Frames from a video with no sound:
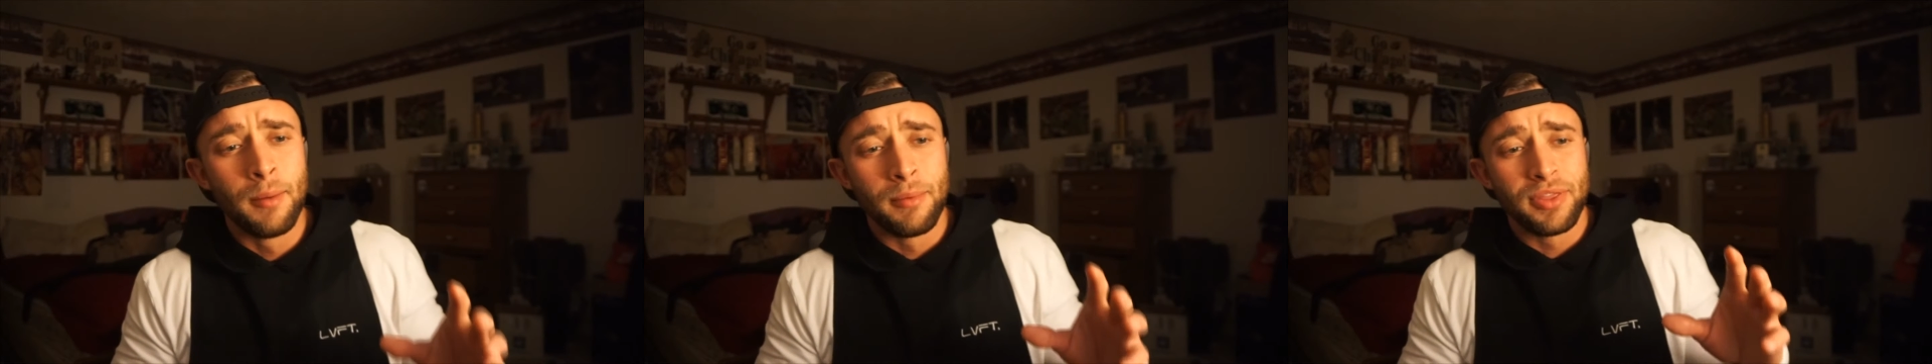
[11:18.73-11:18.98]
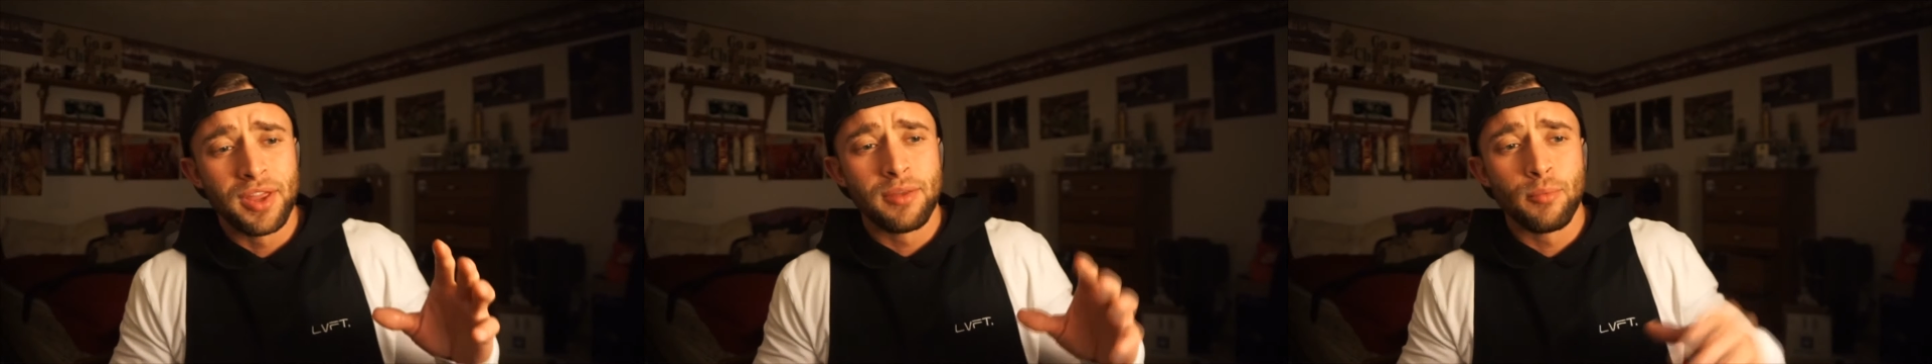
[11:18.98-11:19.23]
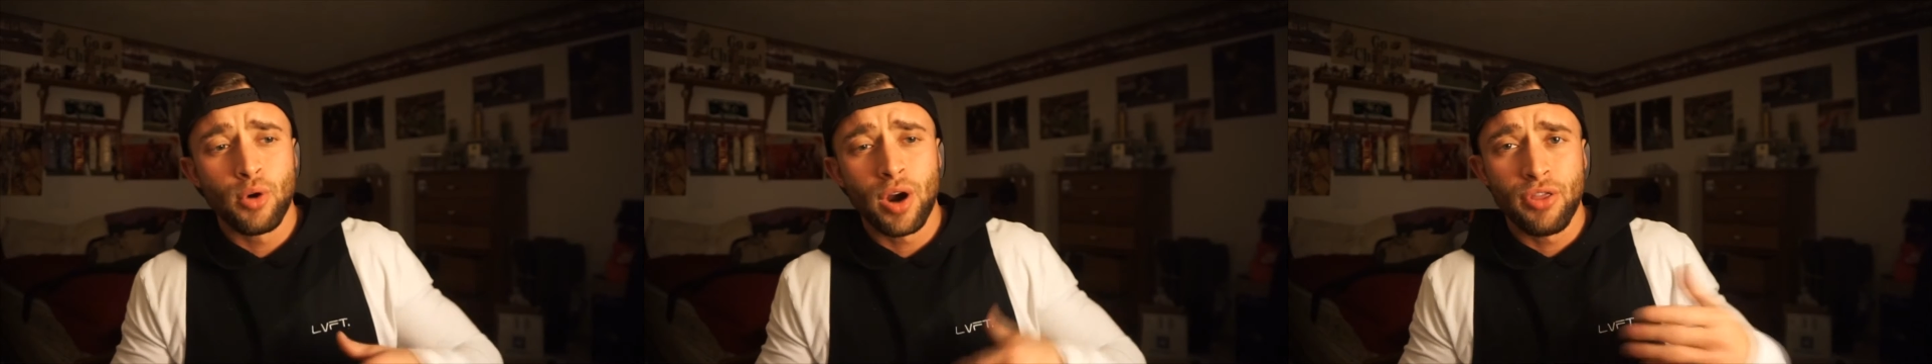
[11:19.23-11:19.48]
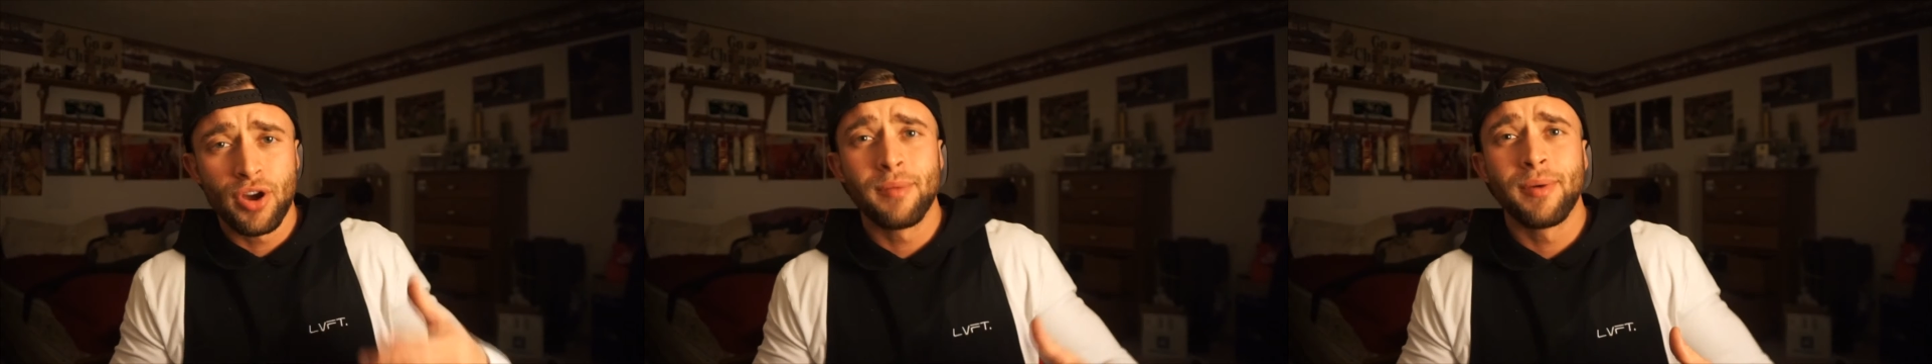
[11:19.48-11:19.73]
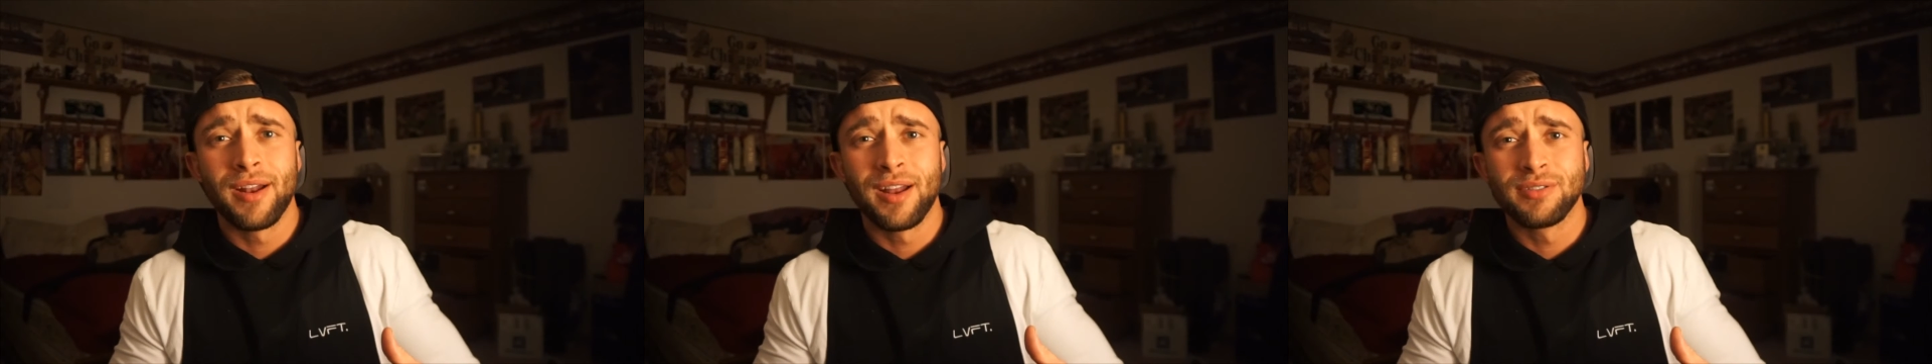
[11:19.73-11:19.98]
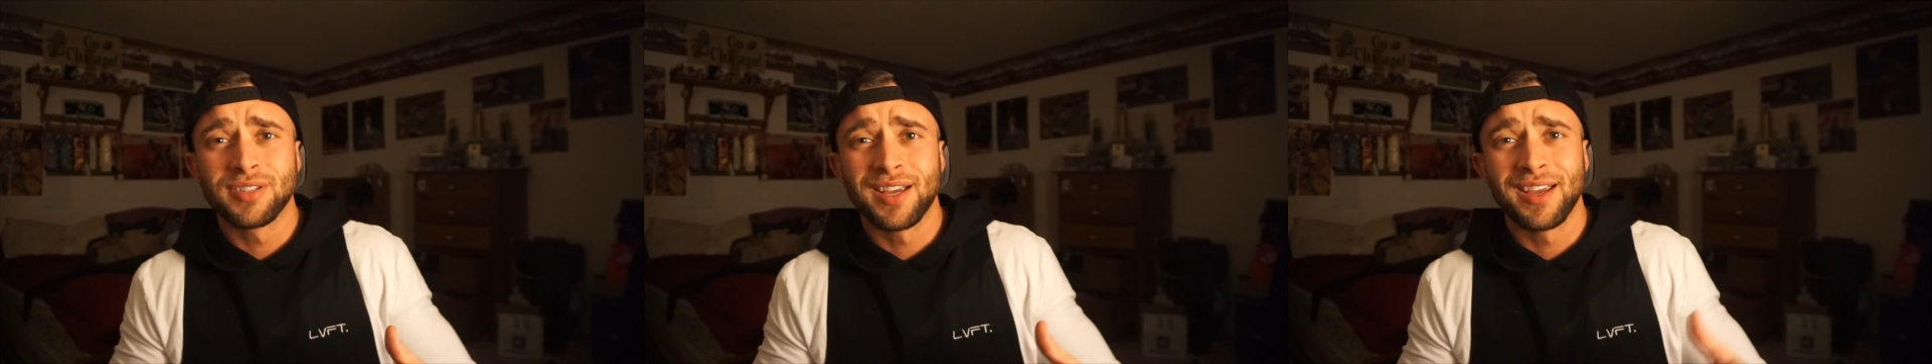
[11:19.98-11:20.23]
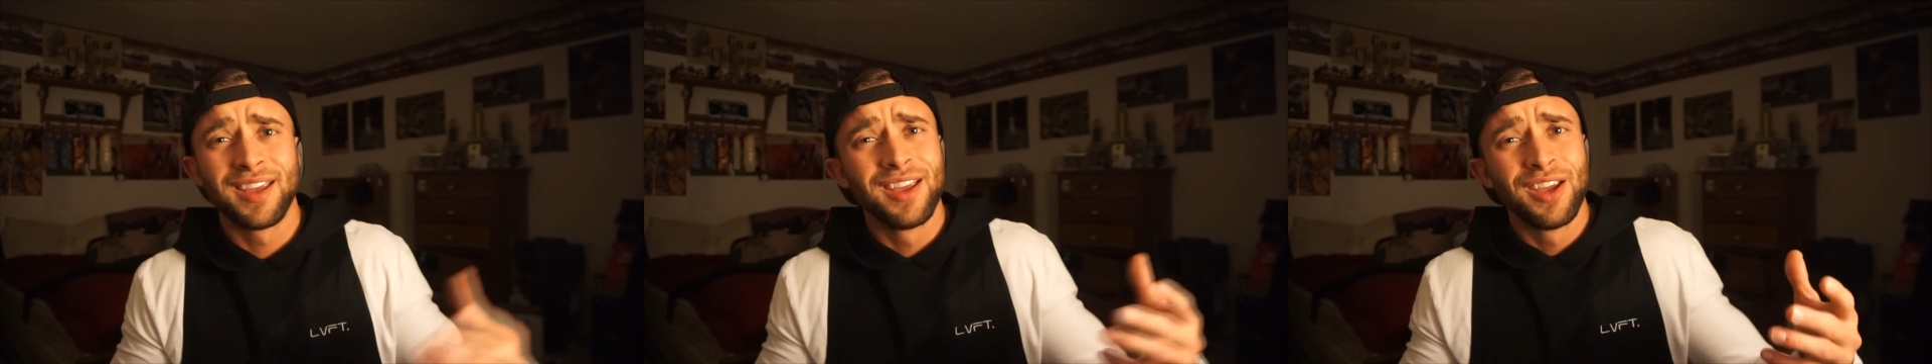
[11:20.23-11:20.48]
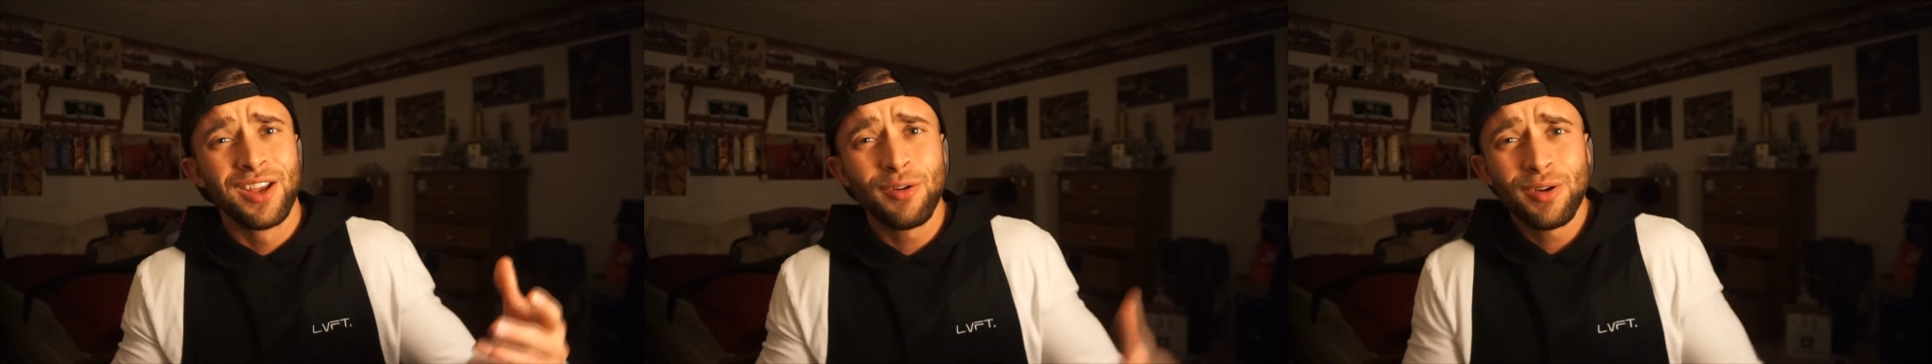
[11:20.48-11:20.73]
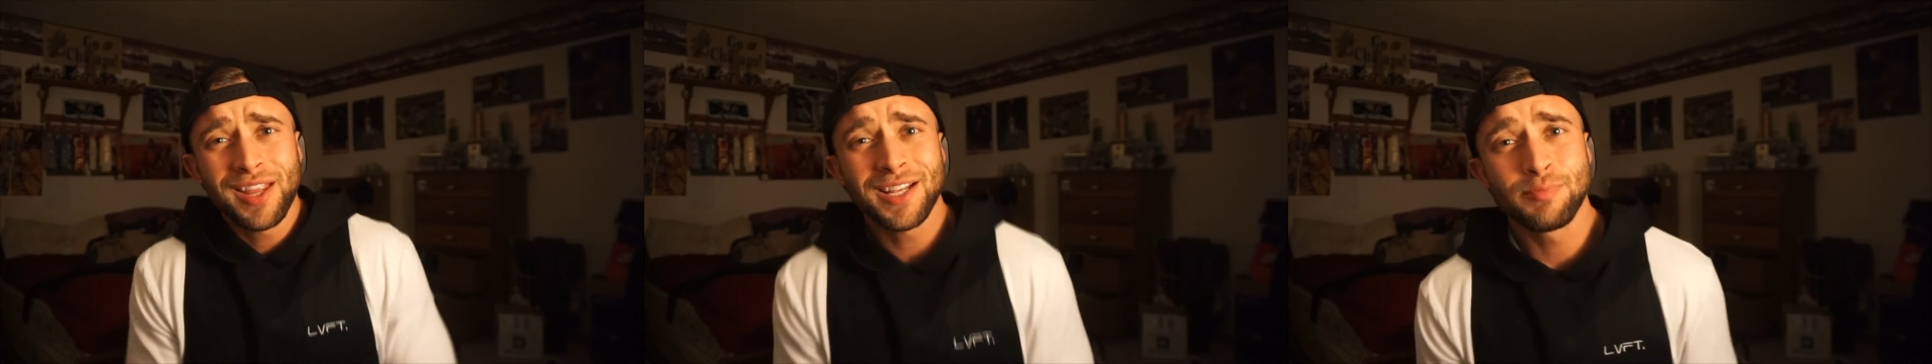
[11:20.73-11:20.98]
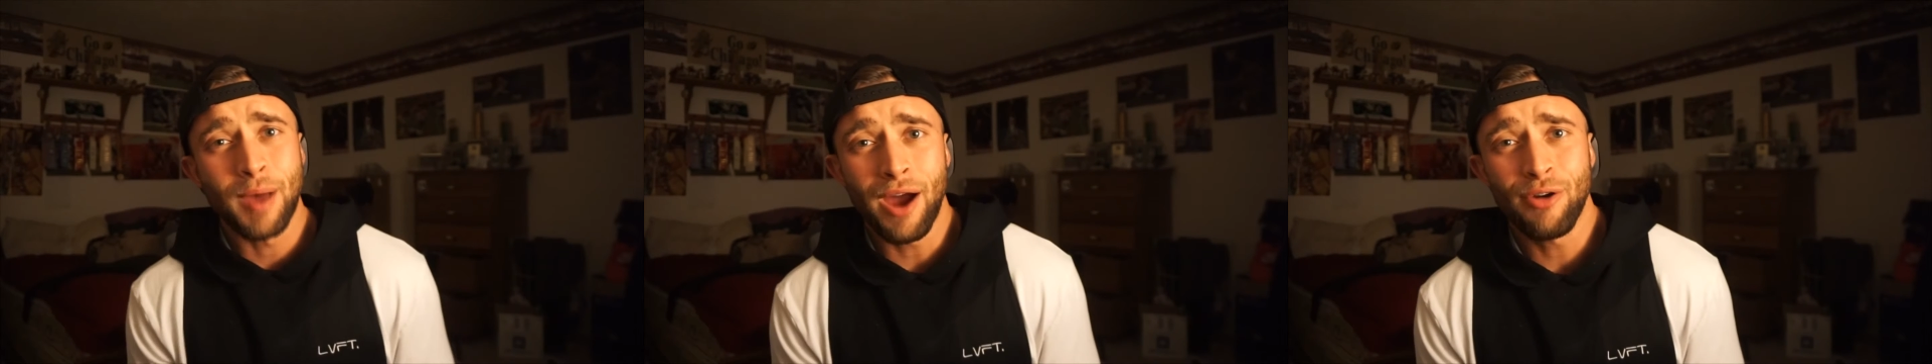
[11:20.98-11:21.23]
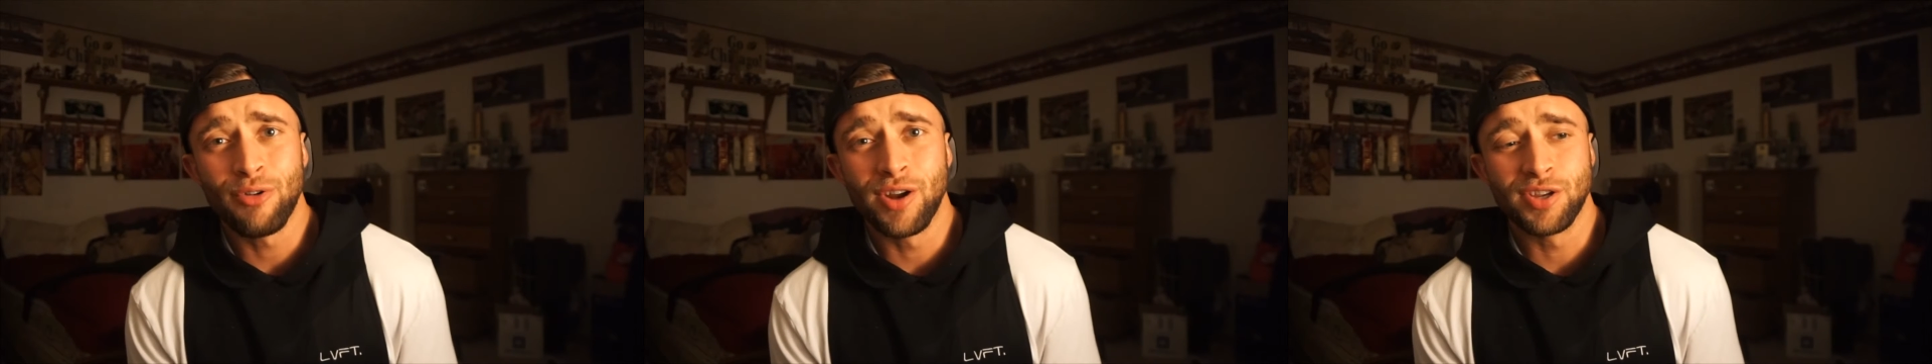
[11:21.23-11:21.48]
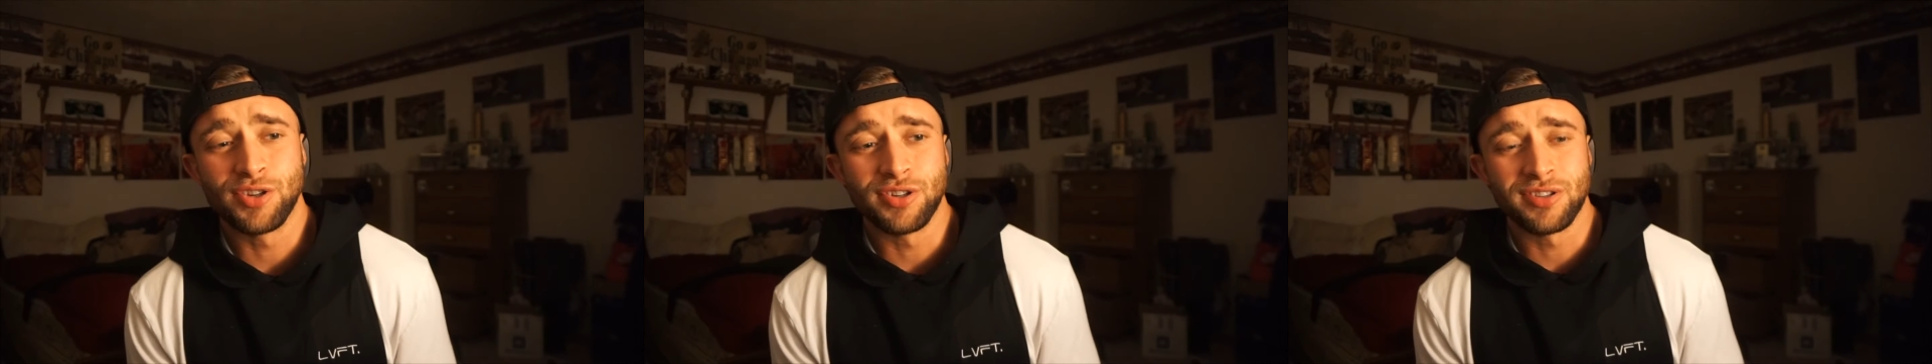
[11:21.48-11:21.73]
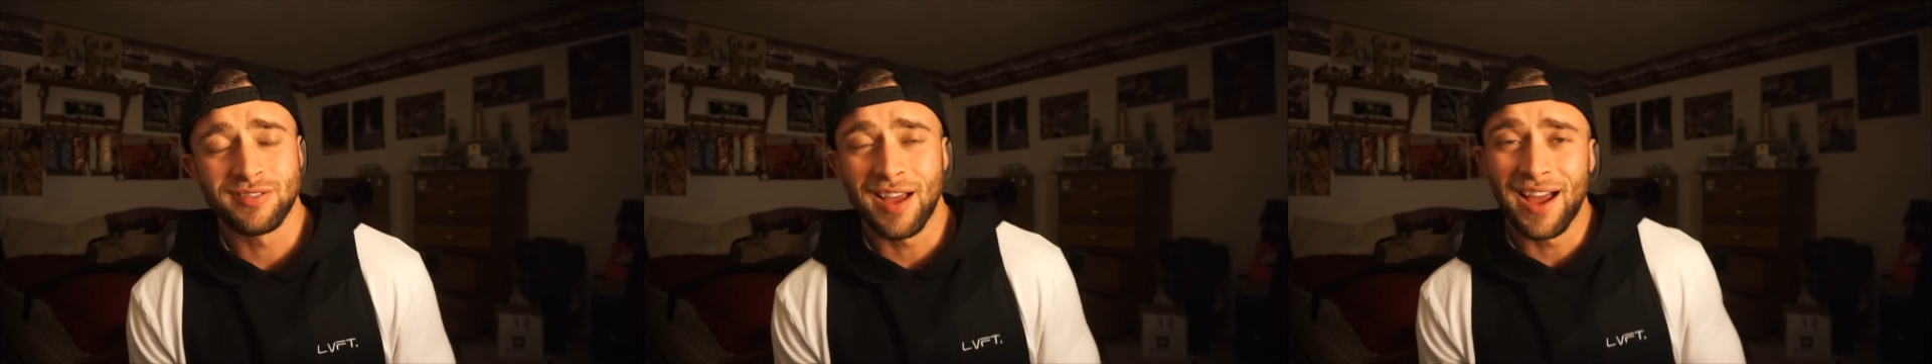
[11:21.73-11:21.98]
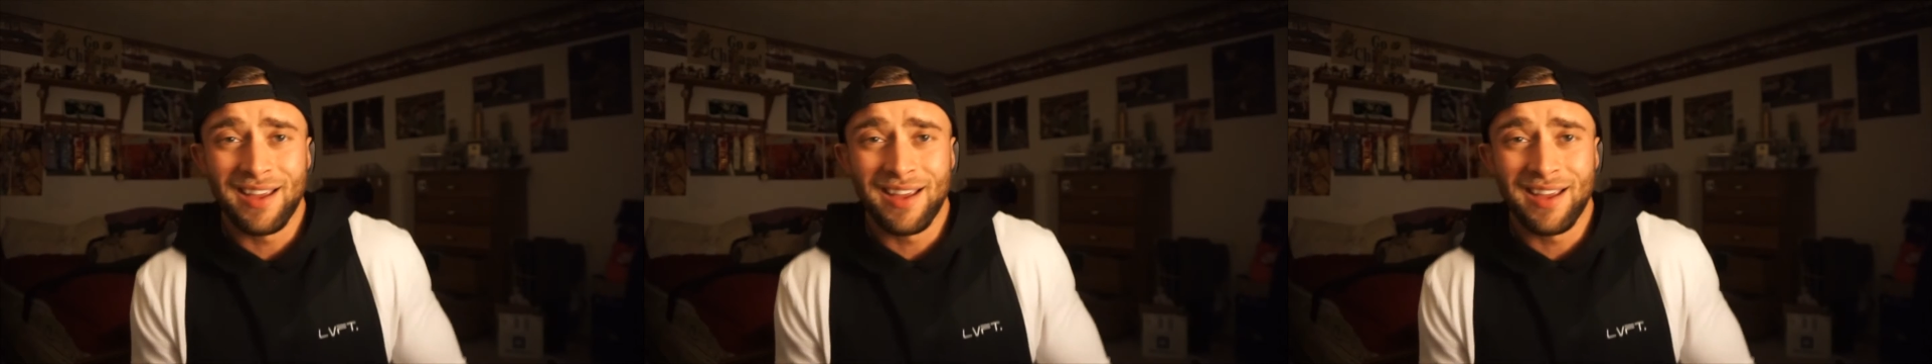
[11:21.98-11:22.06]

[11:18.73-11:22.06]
But then the more I thought about it, I was like, you know what, that's Power Rangers.